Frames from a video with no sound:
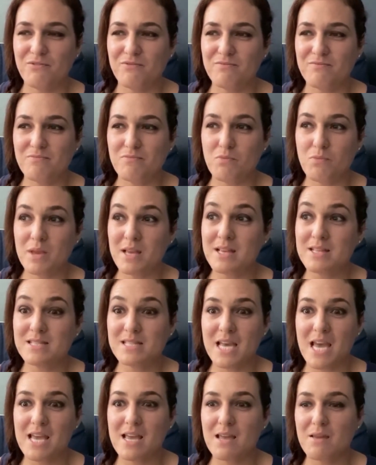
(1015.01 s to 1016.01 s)
me
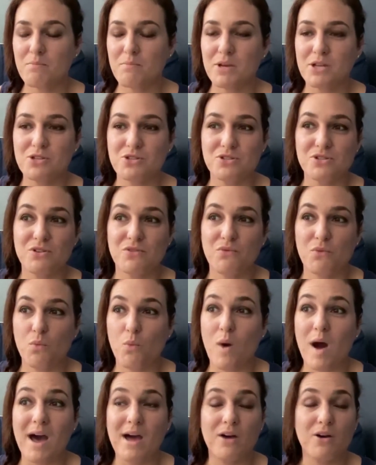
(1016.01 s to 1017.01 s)
taking pictures of
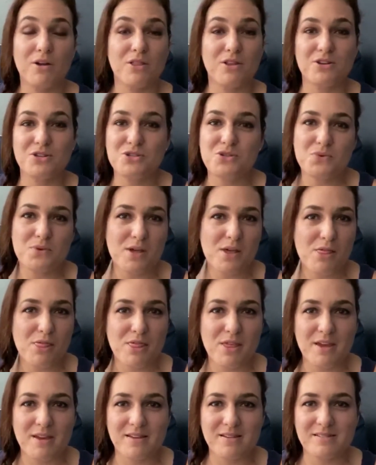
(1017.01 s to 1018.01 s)
while they're doing
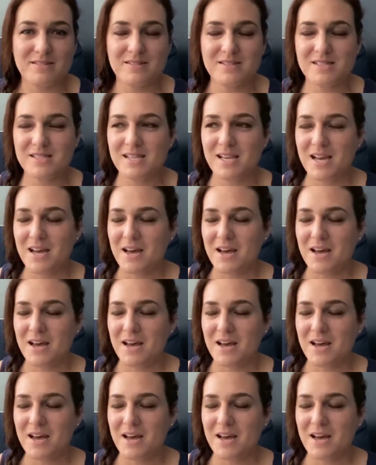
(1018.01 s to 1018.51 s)
things,